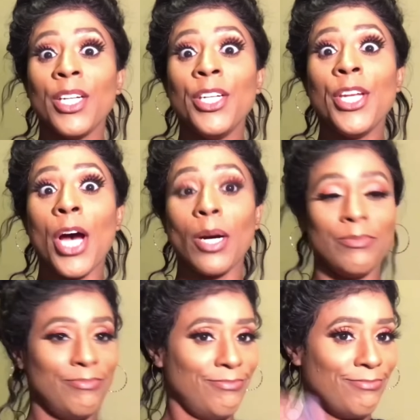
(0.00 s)
No.
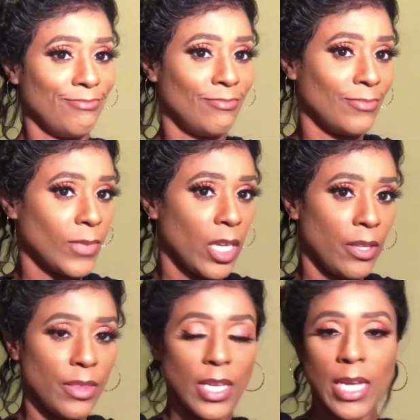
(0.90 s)

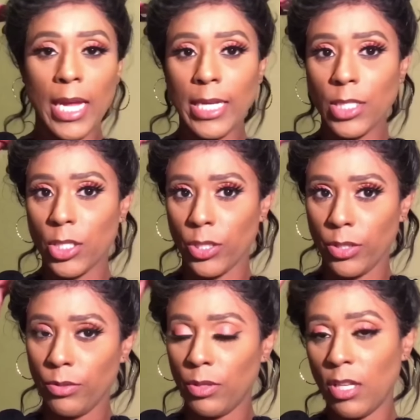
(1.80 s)
The
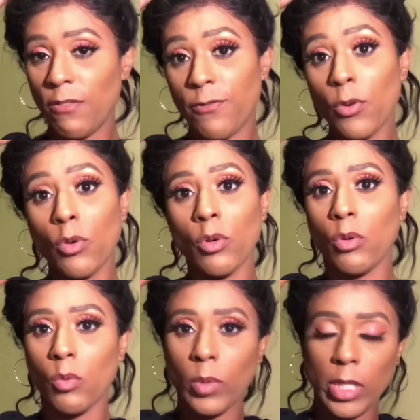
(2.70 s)
answer, the
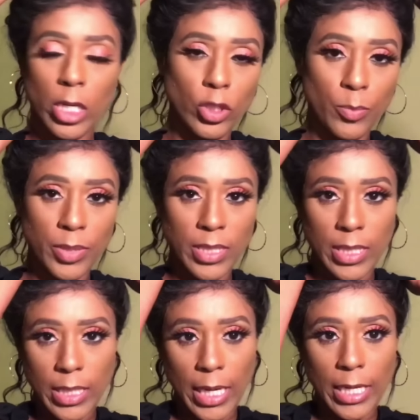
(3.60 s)
full
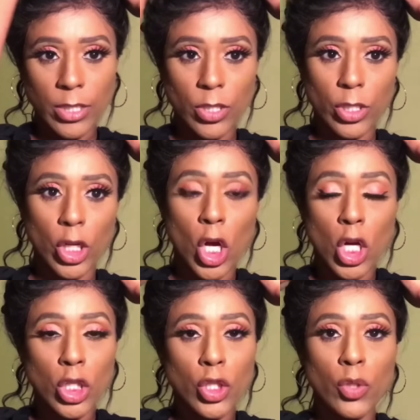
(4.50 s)
100% answer
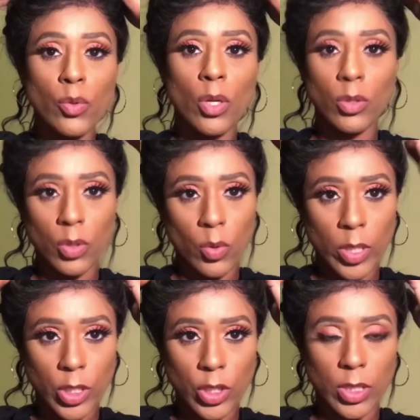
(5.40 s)
to those
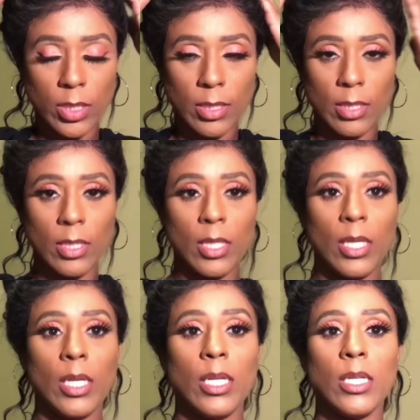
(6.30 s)
questions
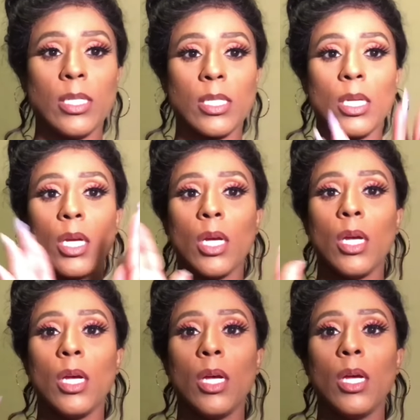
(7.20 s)
is
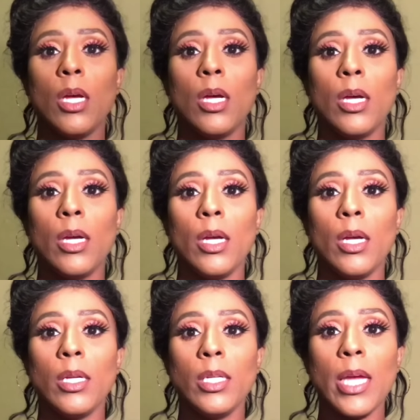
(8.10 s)

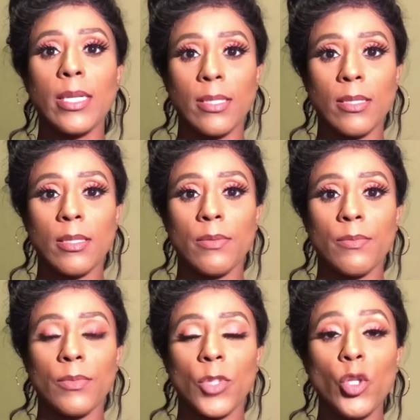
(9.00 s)
yes,
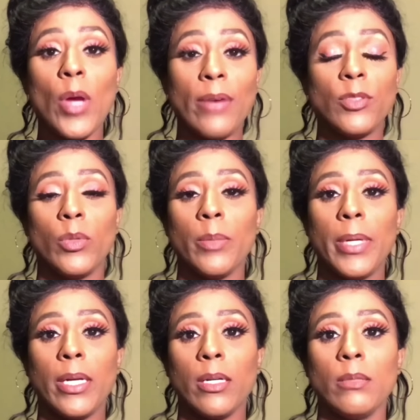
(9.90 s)
you have to wear
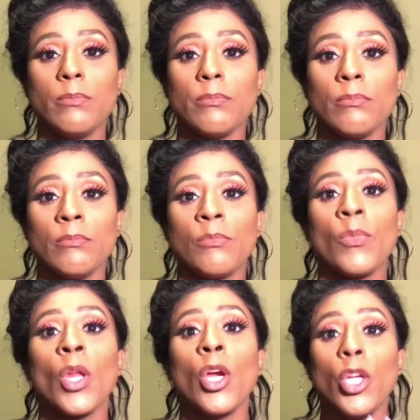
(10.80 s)
makeup.
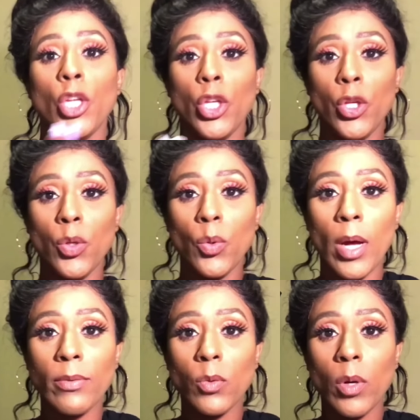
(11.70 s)
You
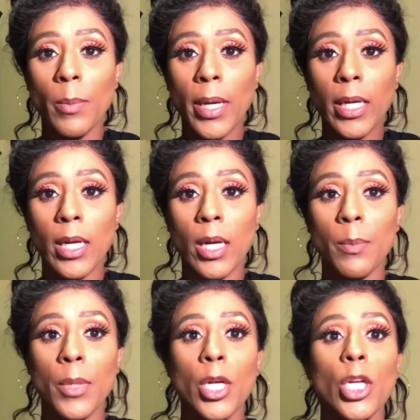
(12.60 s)
have to wear makeup.
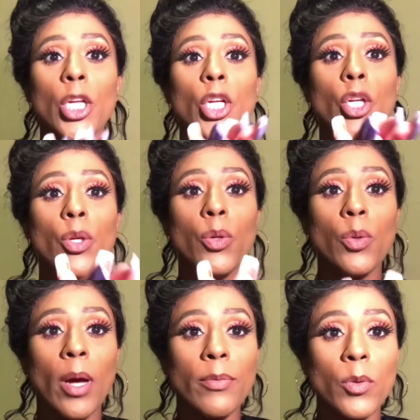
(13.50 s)
You
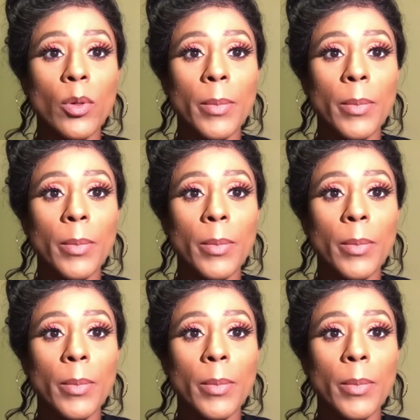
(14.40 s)
have to wear